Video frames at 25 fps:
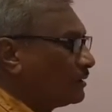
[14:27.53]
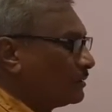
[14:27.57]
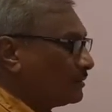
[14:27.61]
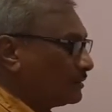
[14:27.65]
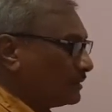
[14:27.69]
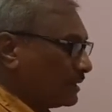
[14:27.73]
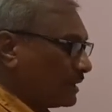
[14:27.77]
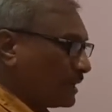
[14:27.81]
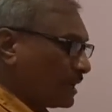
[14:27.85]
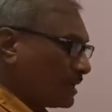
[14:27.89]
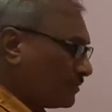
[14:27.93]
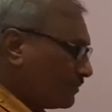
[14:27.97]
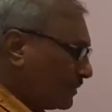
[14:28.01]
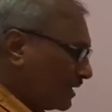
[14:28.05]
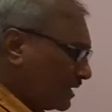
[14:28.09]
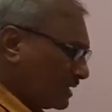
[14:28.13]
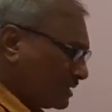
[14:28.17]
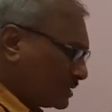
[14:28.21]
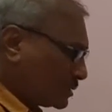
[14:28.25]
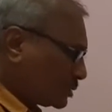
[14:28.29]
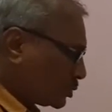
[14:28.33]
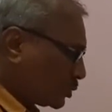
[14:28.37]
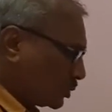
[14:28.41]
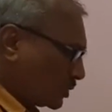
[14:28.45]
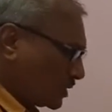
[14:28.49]
there are many
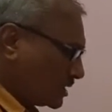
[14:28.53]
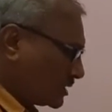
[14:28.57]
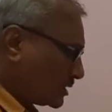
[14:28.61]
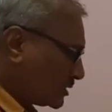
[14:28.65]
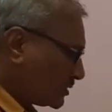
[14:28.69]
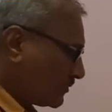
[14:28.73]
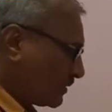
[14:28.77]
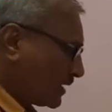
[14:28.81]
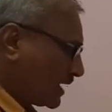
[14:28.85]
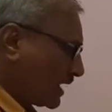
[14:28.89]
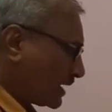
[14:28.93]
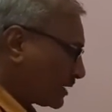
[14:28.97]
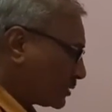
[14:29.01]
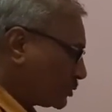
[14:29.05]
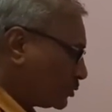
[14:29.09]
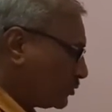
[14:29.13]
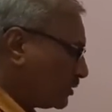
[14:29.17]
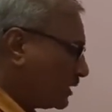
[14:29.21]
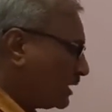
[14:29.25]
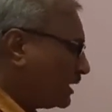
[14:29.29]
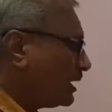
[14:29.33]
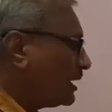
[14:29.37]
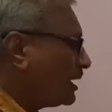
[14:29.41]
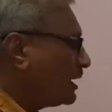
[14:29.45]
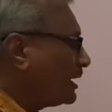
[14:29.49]
students, but
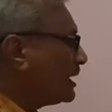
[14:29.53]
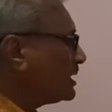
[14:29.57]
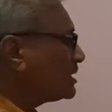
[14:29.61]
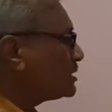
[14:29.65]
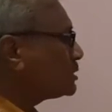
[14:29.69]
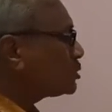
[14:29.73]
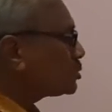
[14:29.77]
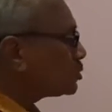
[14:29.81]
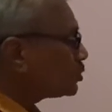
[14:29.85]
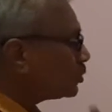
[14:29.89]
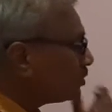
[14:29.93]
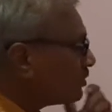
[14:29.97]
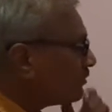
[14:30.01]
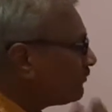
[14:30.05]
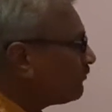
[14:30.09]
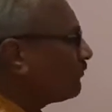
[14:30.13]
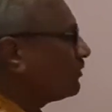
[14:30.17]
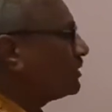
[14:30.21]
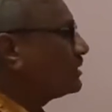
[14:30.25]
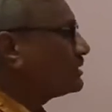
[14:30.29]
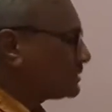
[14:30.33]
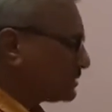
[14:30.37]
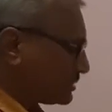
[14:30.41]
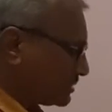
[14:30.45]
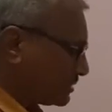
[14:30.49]
actually he has stood
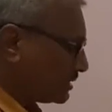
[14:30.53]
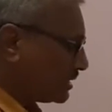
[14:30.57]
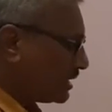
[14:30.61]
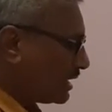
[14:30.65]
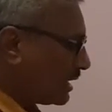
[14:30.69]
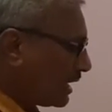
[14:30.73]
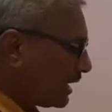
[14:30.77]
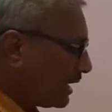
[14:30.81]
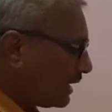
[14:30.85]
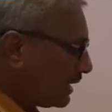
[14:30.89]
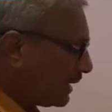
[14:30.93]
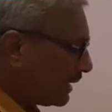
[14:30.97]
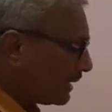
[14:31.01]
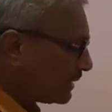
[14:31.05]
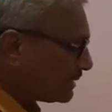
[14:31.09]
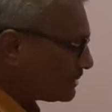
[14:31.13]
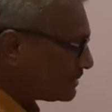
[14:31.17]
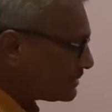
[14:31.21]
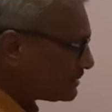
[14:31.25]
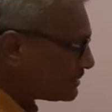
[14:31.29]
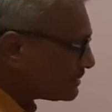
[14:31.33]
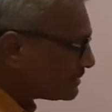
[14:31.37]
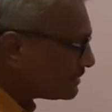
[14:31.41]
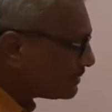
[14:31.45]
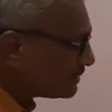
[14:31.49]
first, and that
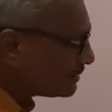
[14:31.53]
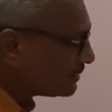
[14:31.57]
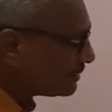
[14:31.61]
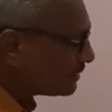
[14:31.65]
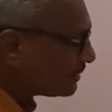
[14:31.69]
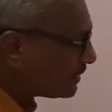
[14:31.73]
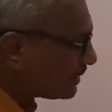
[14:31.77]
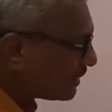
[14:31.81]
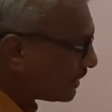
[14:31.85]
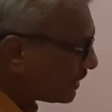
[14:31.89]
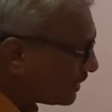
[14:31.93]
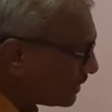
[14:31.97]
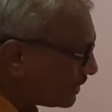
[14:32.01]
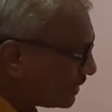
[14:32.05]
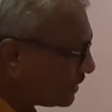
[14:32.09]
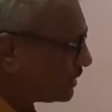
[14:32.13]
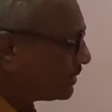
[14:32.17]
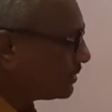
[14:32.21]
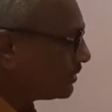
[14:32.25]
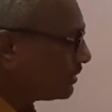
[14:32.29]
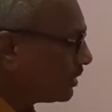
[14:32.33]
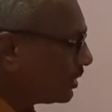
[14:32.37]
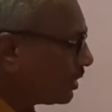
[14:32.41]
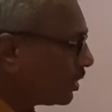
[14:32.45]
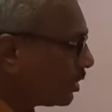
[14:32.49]
is the credit
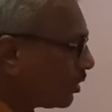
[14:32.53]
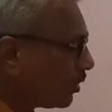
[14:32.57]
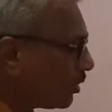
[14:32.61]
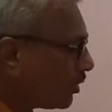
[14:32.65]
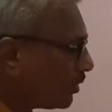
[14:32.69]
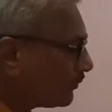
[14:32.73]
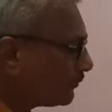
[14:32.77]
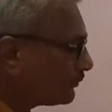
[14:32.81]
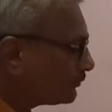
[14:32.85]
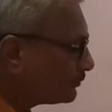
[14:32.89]
of